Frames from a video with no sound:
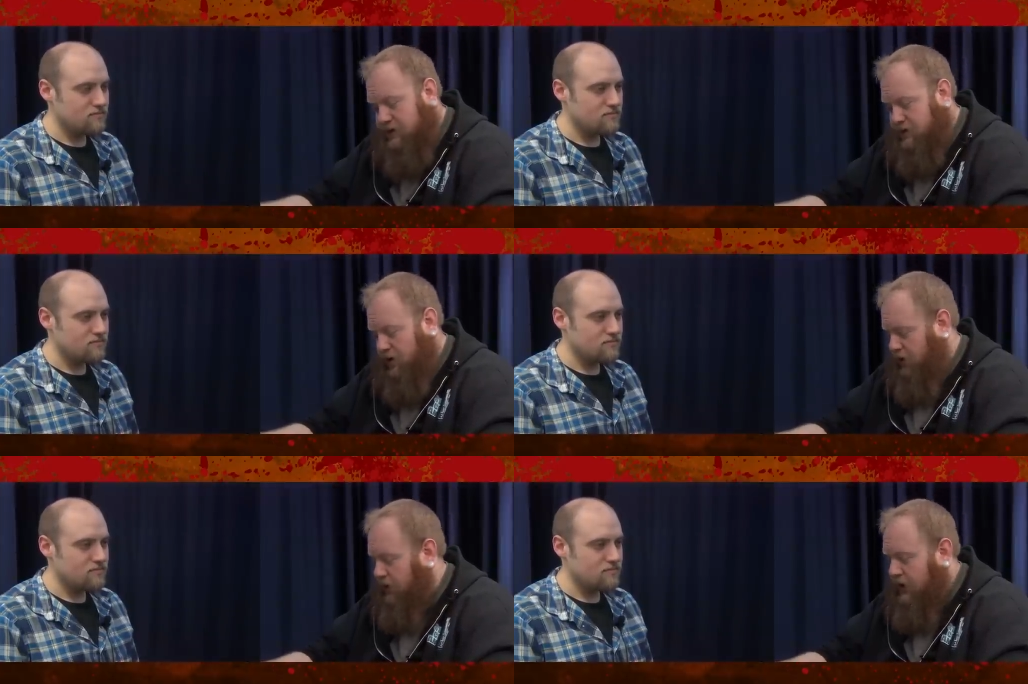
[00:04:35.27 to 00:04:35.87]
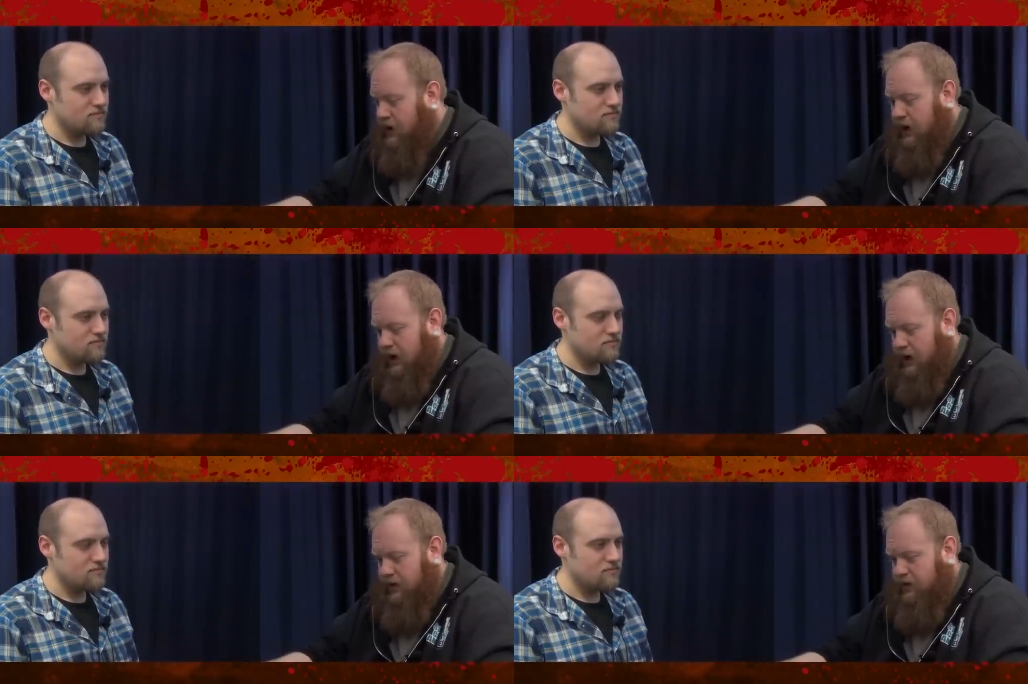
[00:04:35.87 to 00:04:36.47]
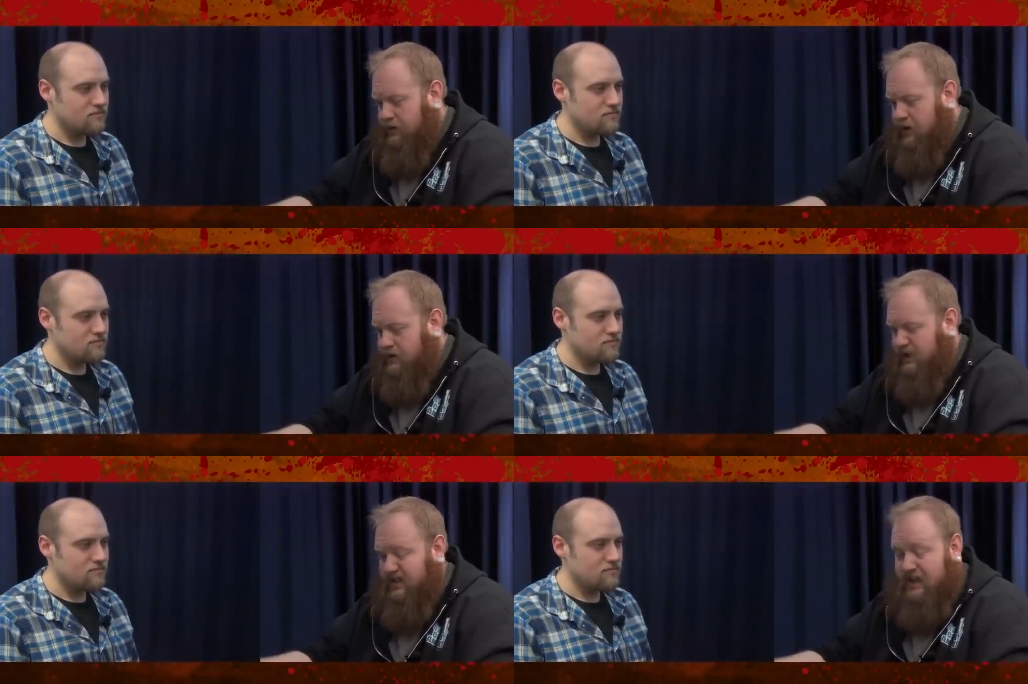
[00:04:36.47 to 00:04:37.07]
Speaker 1: So uh,
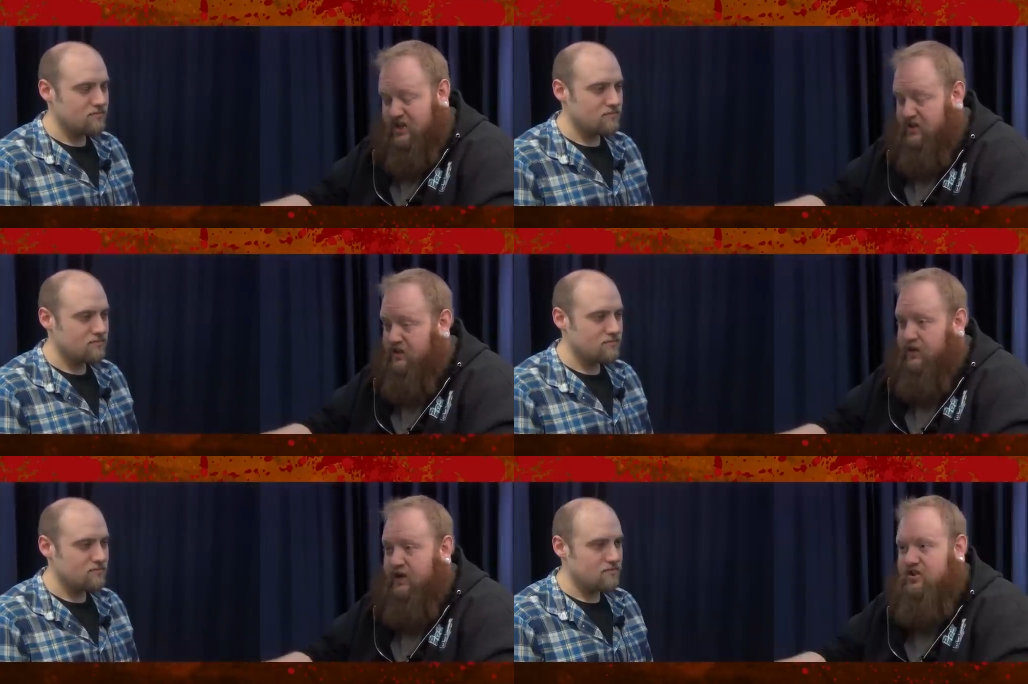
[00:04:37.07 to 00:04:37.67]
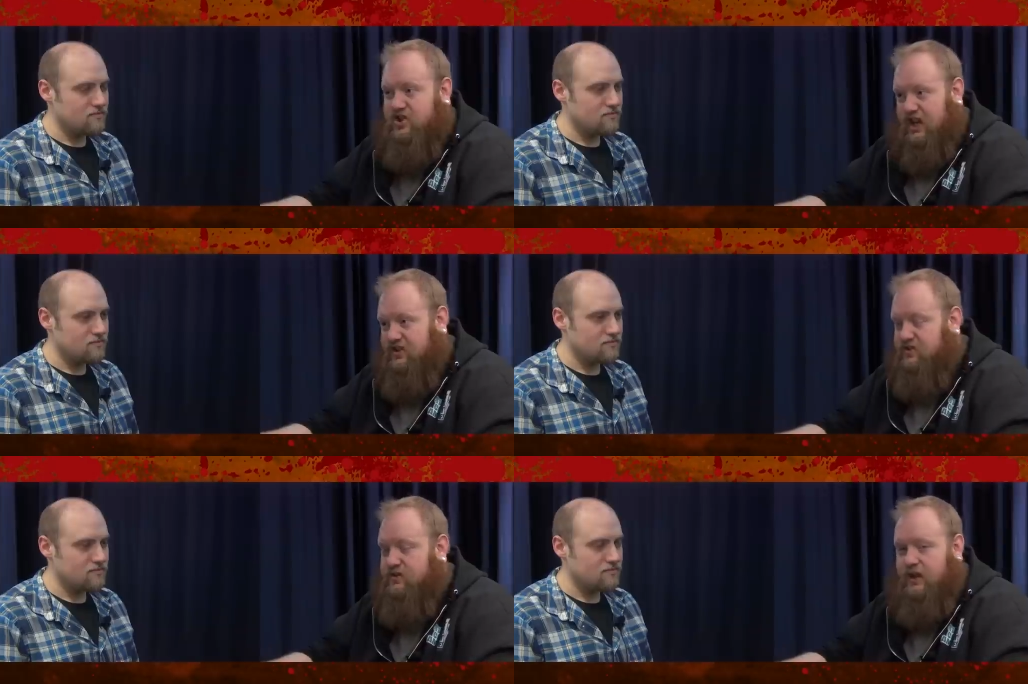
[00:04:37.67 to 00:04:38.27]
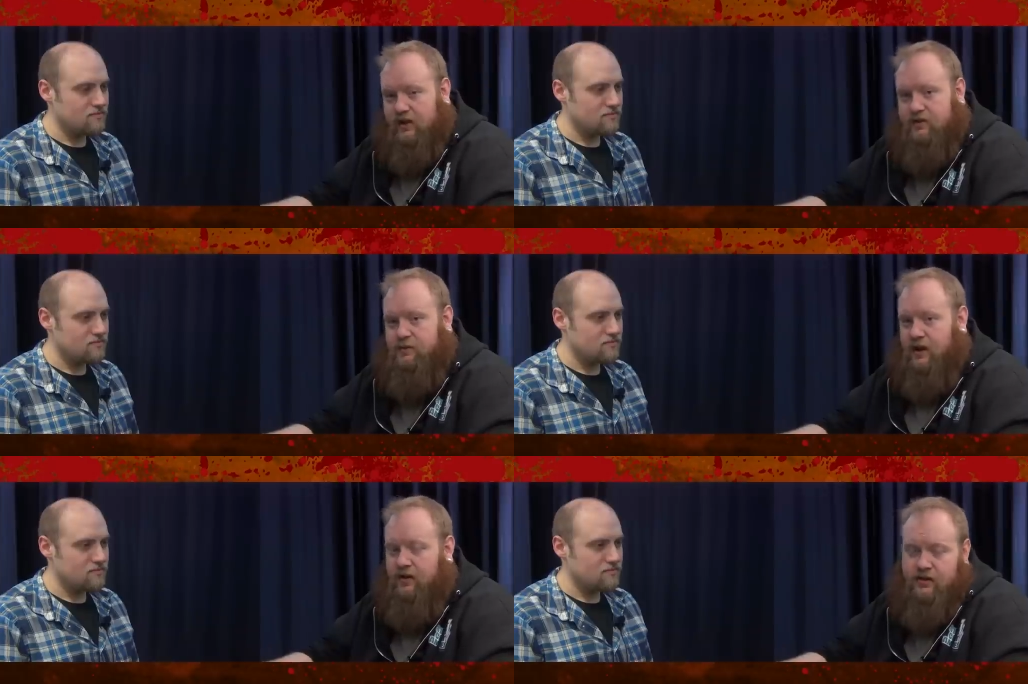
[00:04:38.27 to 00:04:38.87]
cards like Detention Sphere, Jace,
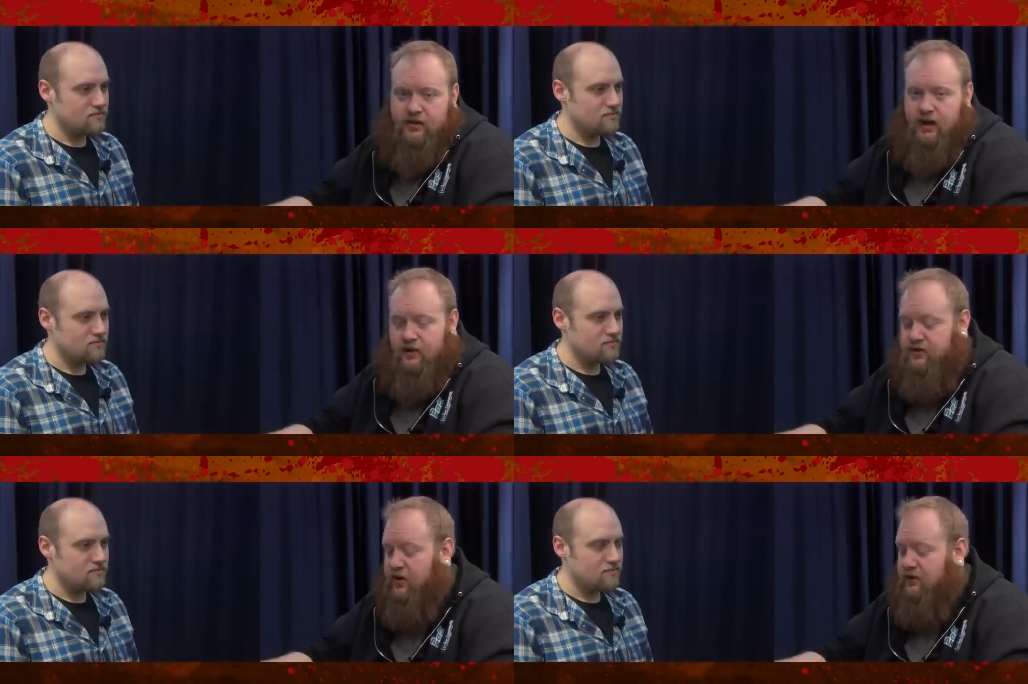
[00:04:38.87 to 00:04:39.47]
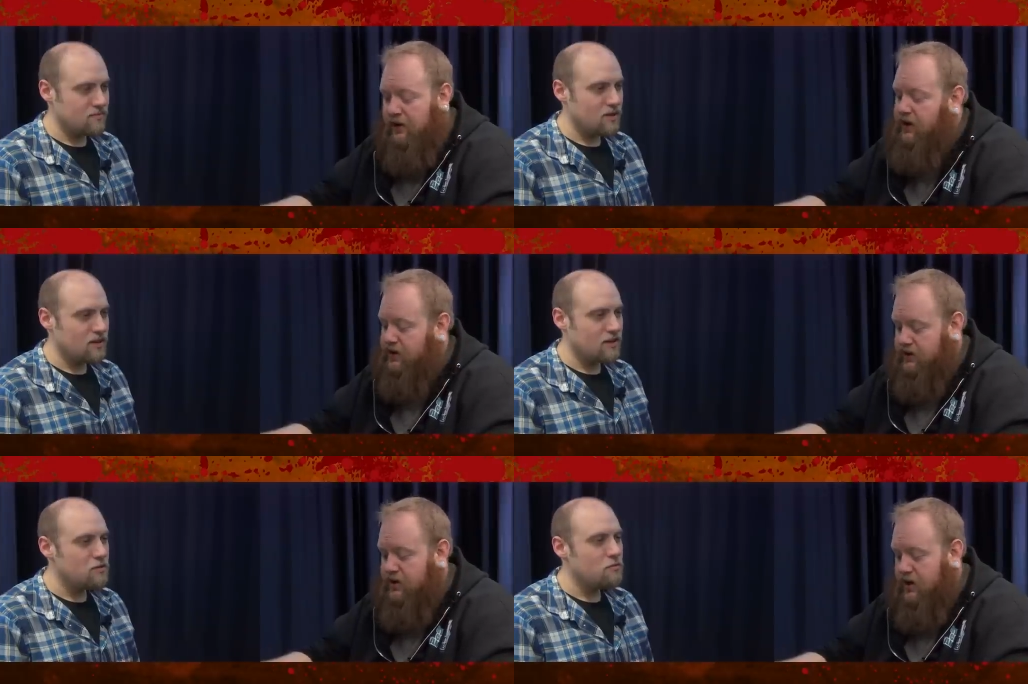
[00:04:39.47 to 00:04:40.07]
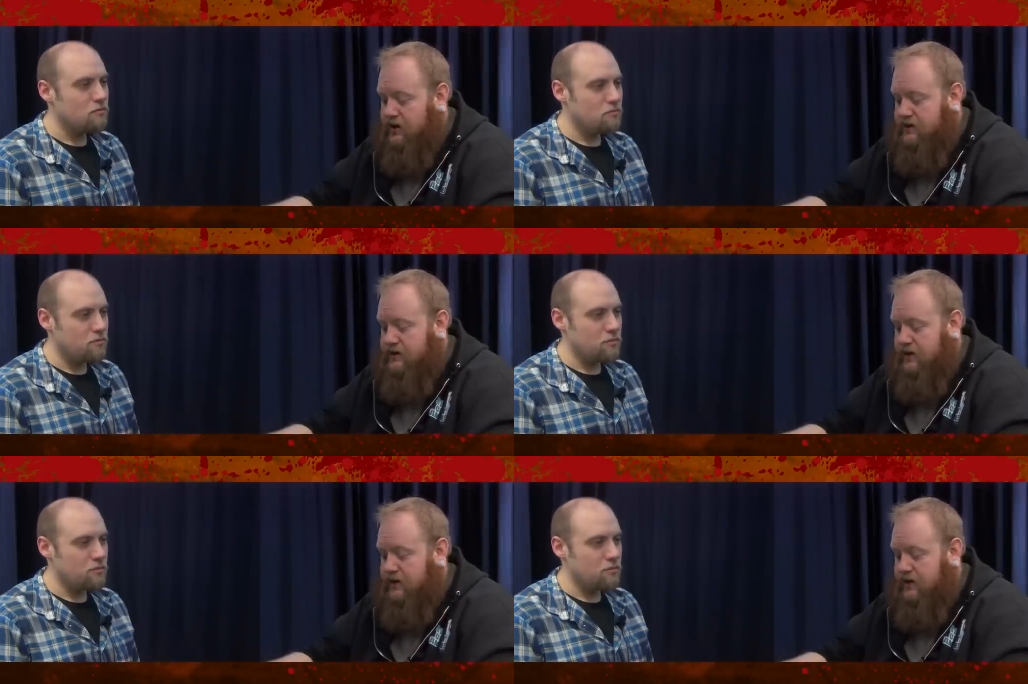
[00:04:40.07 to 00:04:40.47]
Elspeth, uh, those are all very good cards.